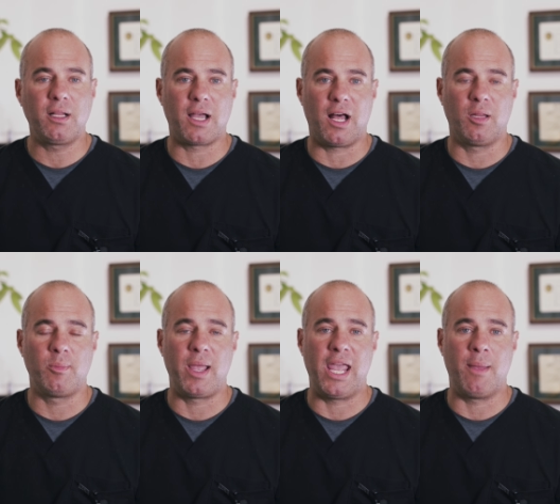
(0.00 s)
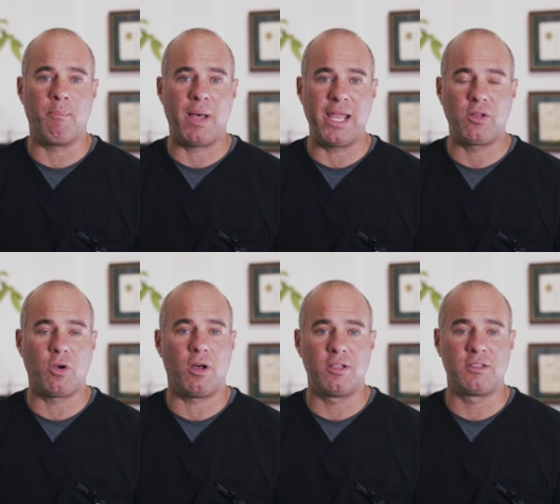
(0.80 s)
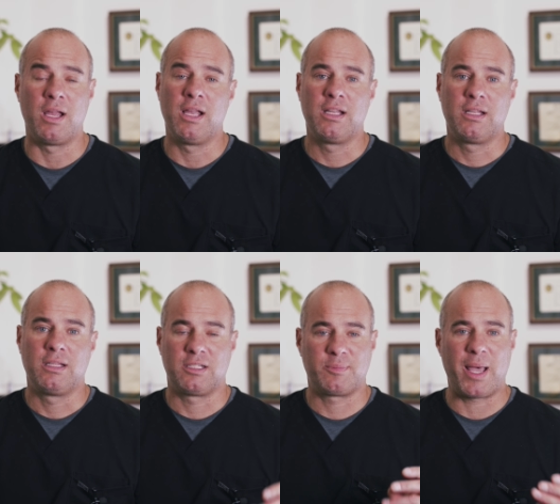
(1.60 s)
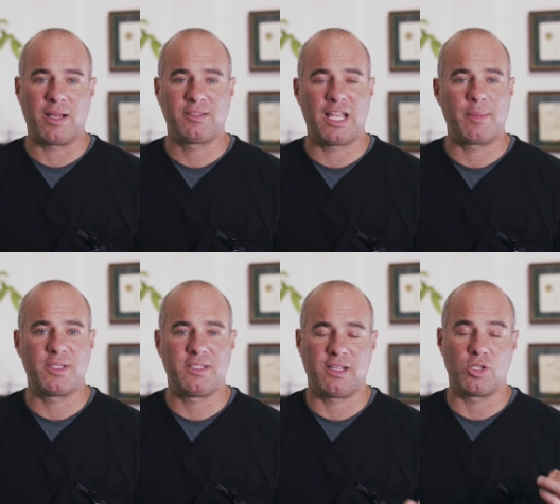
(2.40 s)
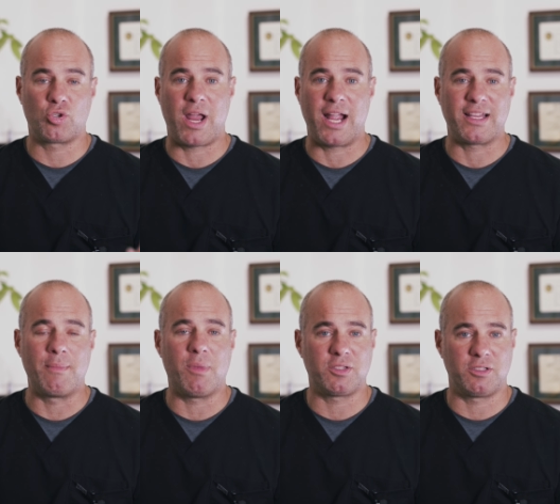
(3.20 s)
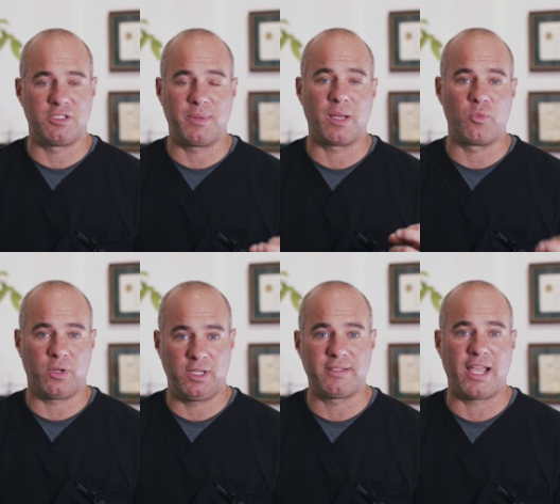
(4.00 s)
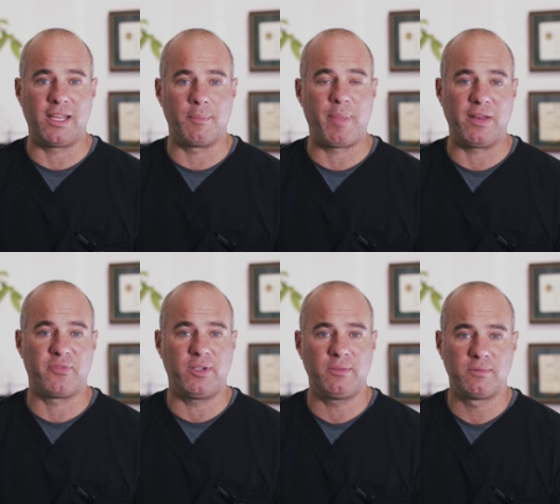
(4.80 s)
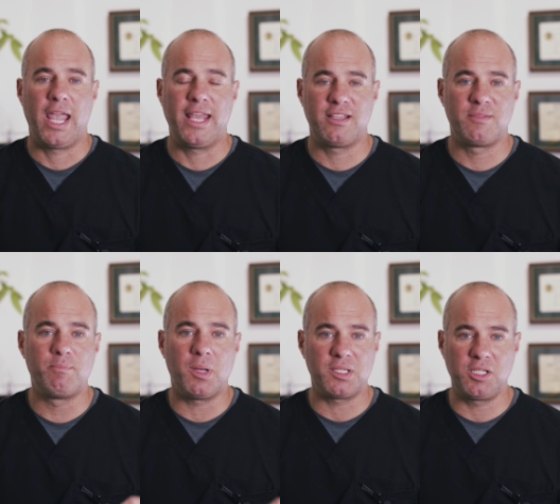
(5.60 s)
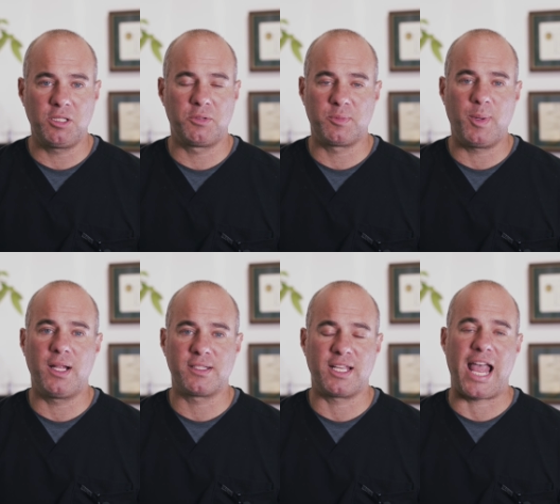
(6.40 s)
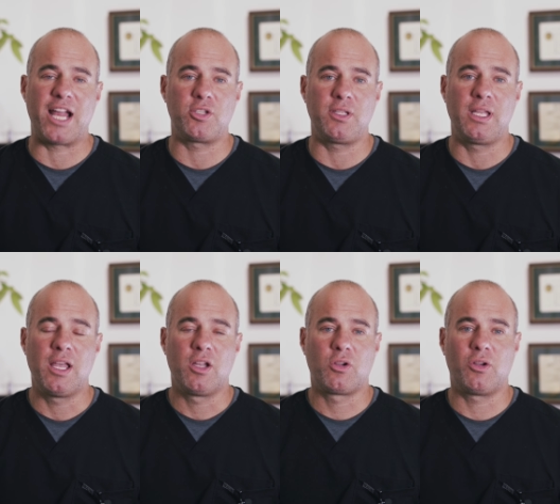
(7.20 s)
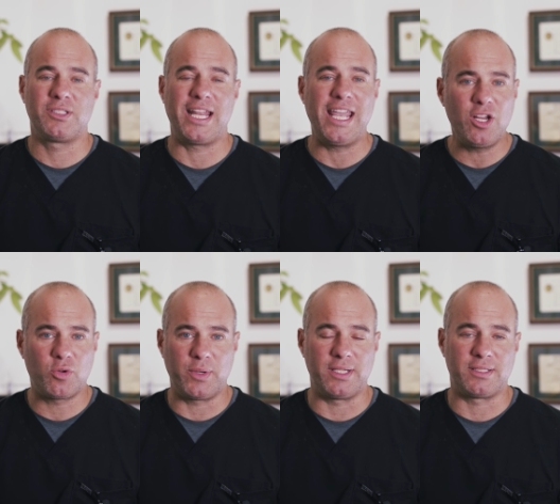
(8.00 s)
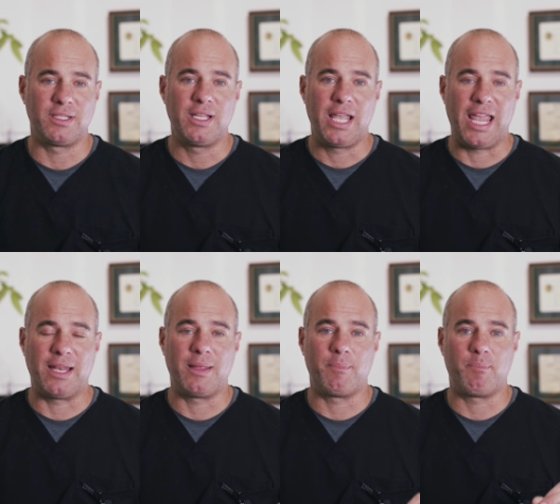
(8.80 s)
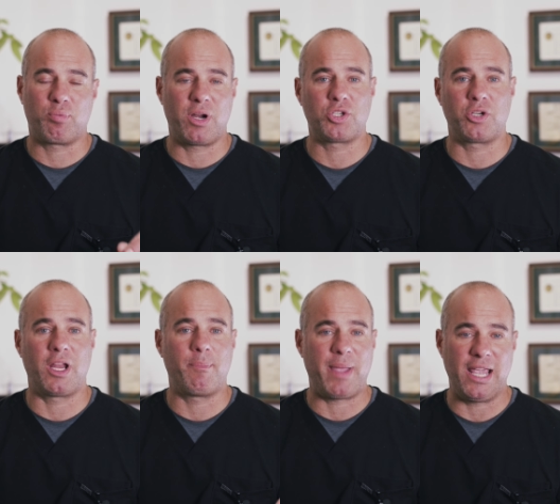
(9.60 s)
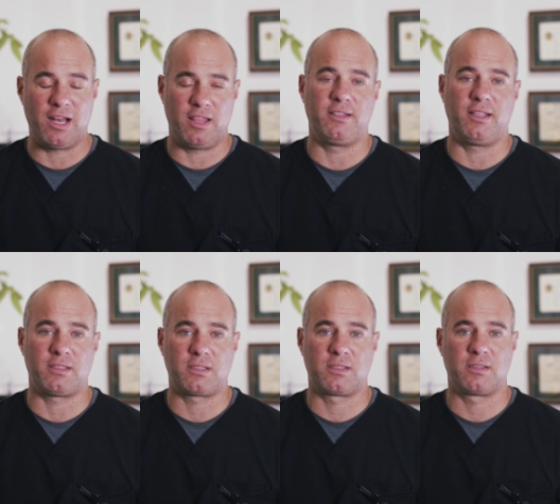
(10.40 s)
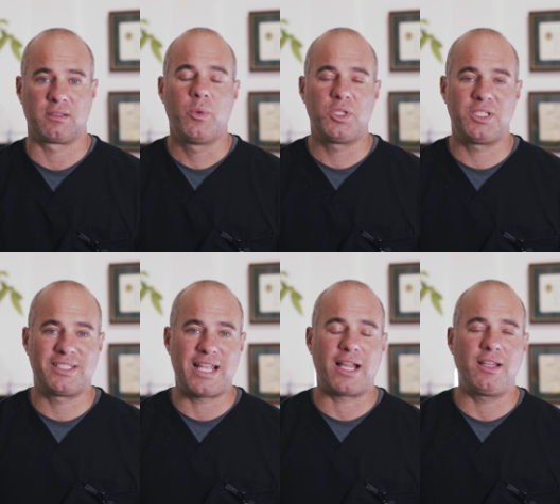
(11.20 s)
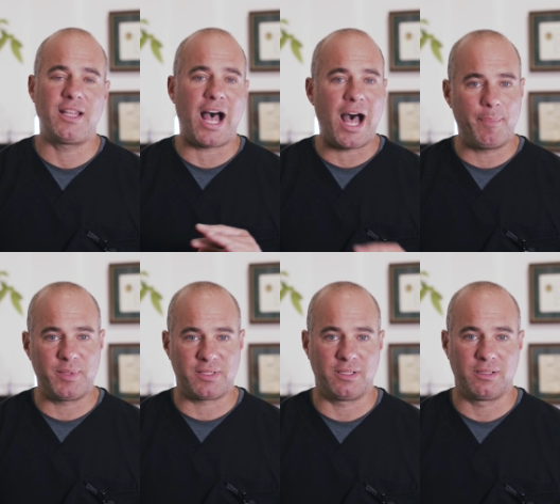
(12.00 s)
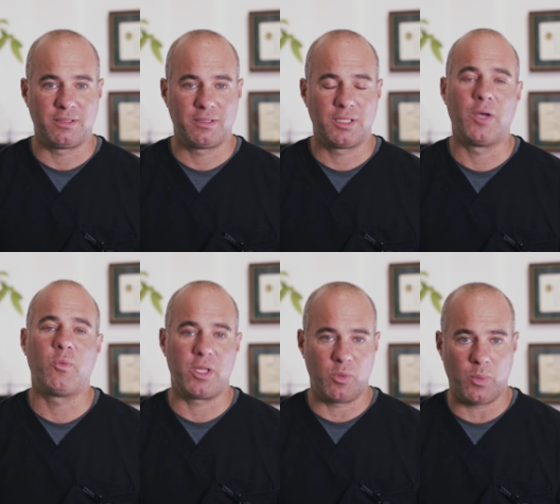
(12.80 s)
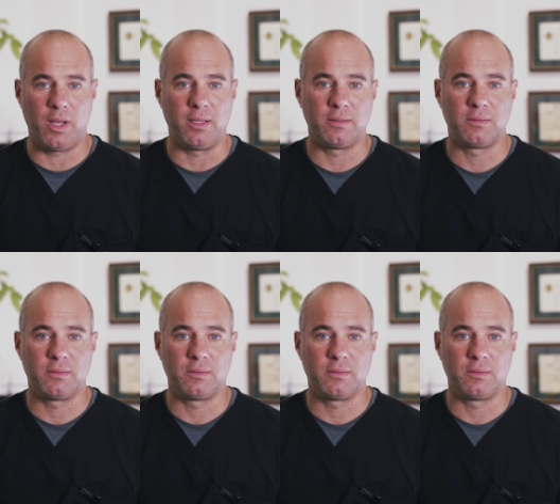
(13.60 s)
column, it might cause spinal segments to contract and muscles to become really tight and painful. And this muscular response can actually cause an increase in pressure and pain on the discs, which is exactly the opposite of what you want.